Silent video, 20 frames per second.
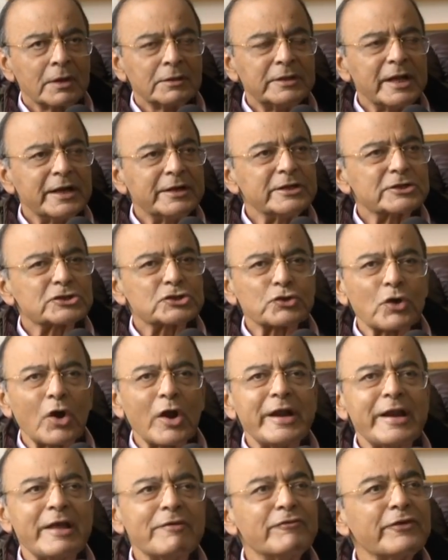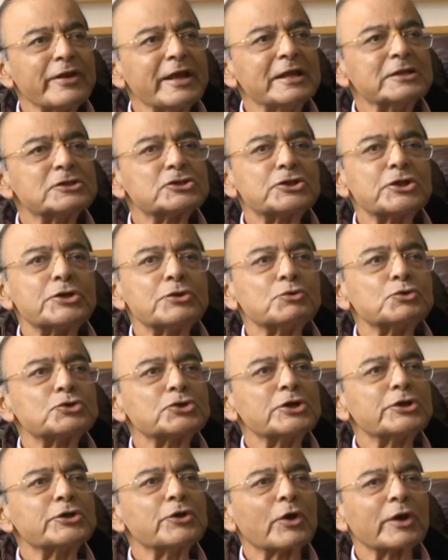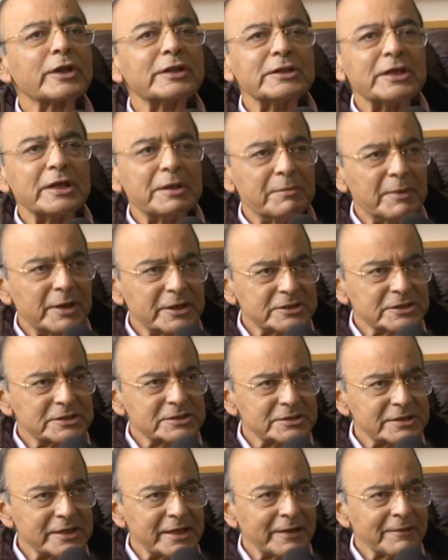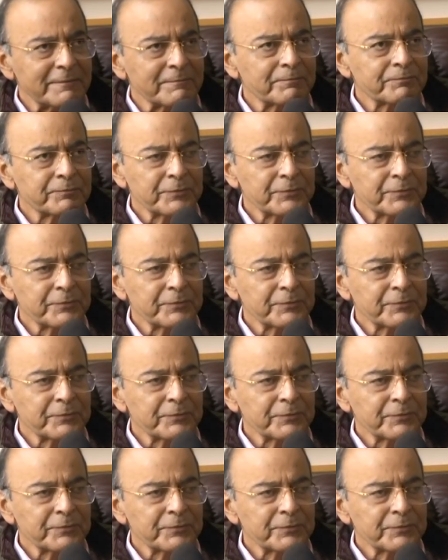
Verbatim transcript: They destroyed every institution during the emergency.